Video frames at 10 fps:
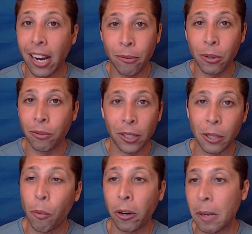I wouldn't really
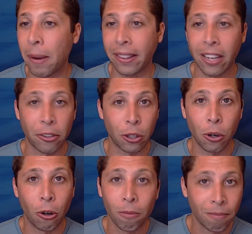worry about the other
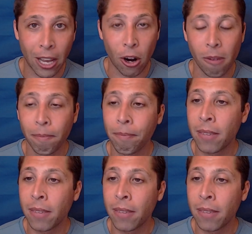goal at all.